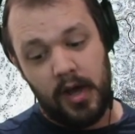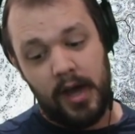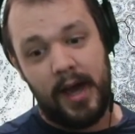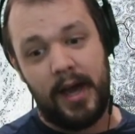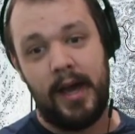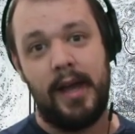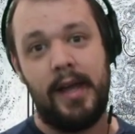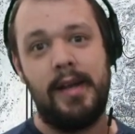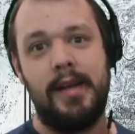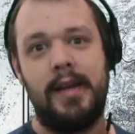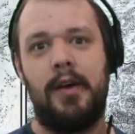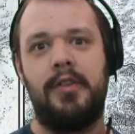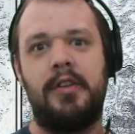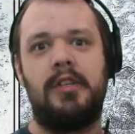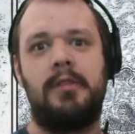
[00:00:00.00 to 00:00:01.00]
and
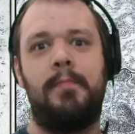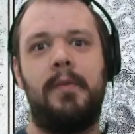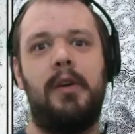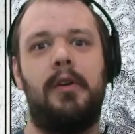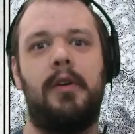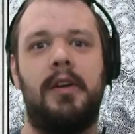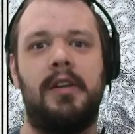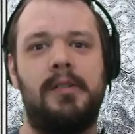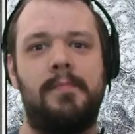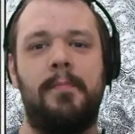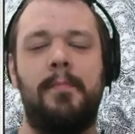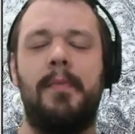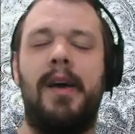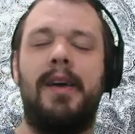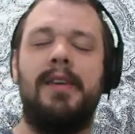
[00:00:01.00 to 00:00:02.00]
now the speaker
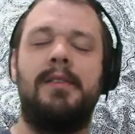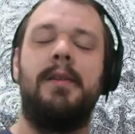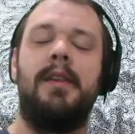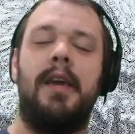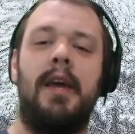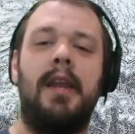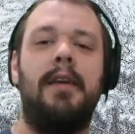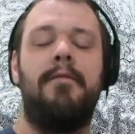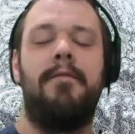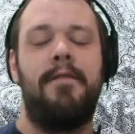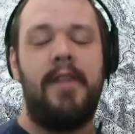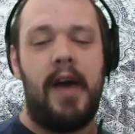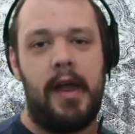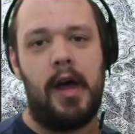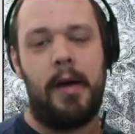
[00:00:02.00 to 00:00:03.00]
has been getting
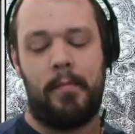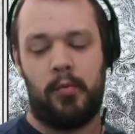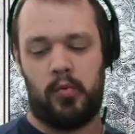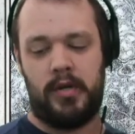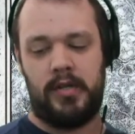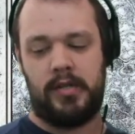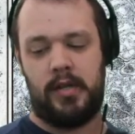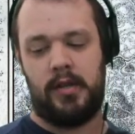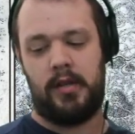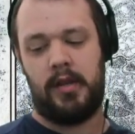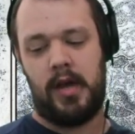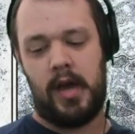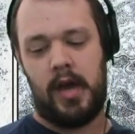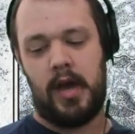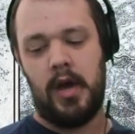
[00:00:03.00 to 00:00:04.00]
fed up
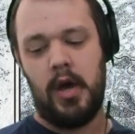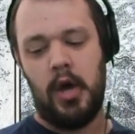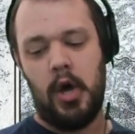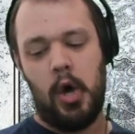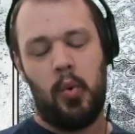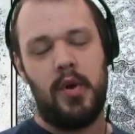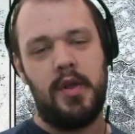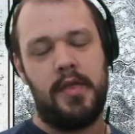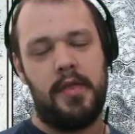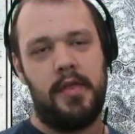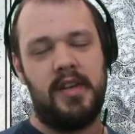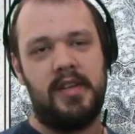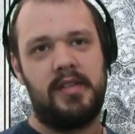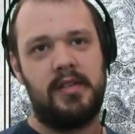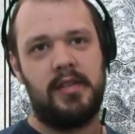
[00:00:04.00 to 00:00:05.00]
recently with
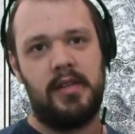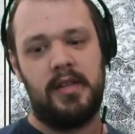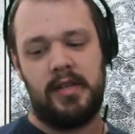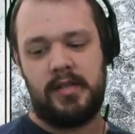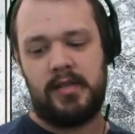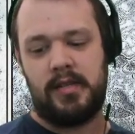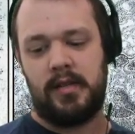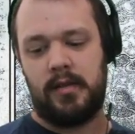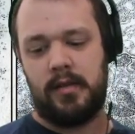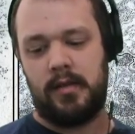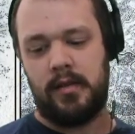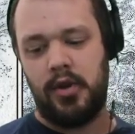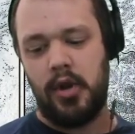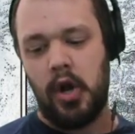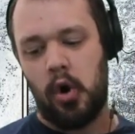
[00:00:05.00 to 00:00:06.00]
this
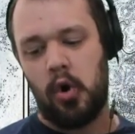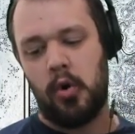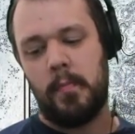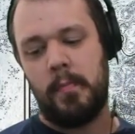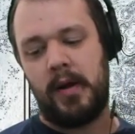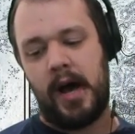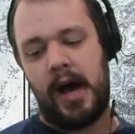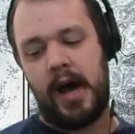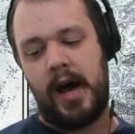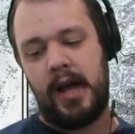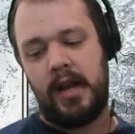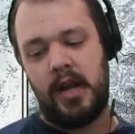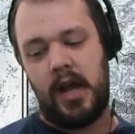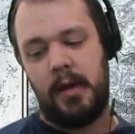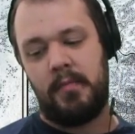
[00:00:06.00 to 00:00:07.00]
gnome guy
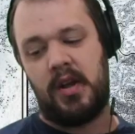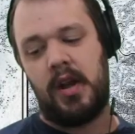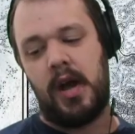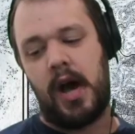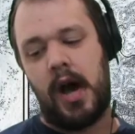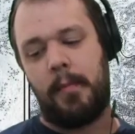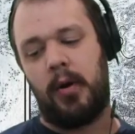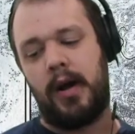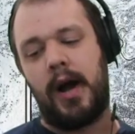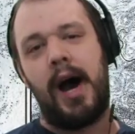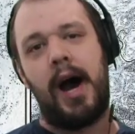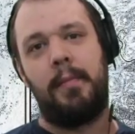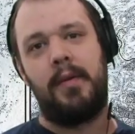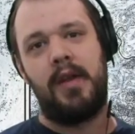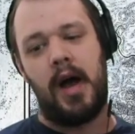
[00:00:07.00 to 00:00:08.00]
named Nobber
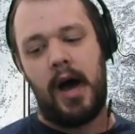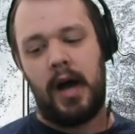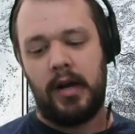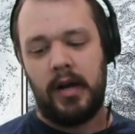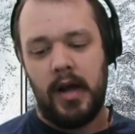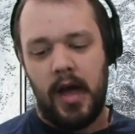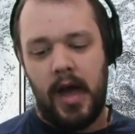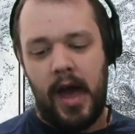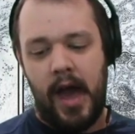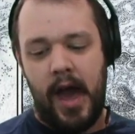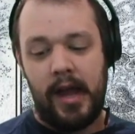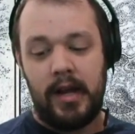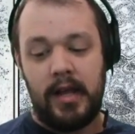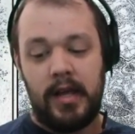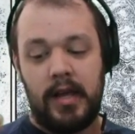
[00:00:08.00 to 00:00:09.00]
Kopnock,
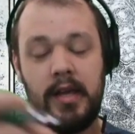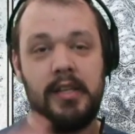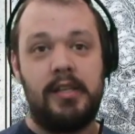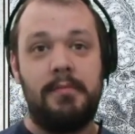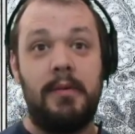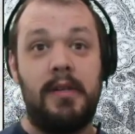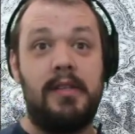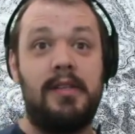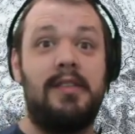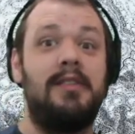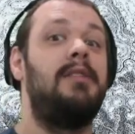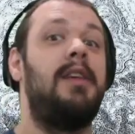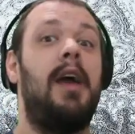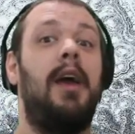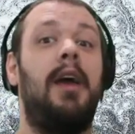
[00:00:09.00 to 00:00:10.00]
and he's been
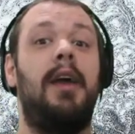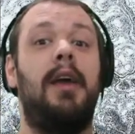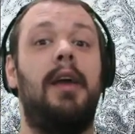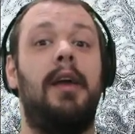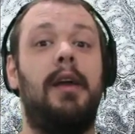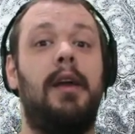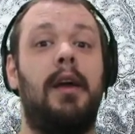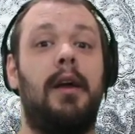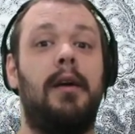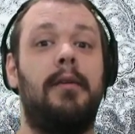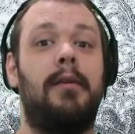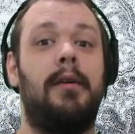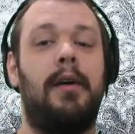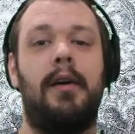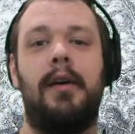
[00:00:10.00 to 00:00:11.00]
staying
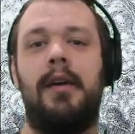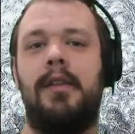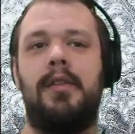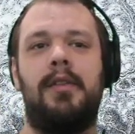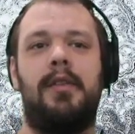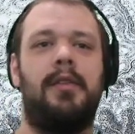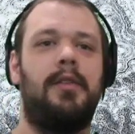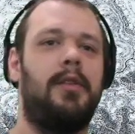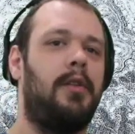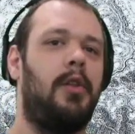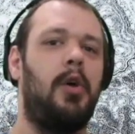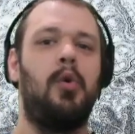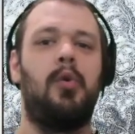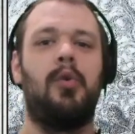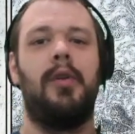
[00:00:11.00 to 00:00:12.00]
in the
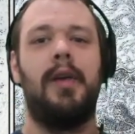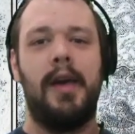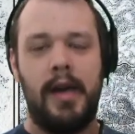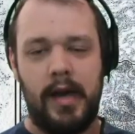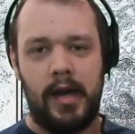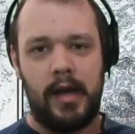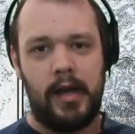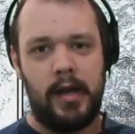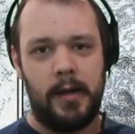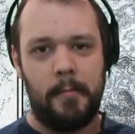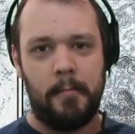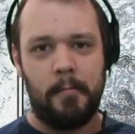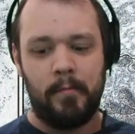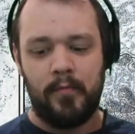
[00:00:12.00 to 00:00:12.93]
local inn,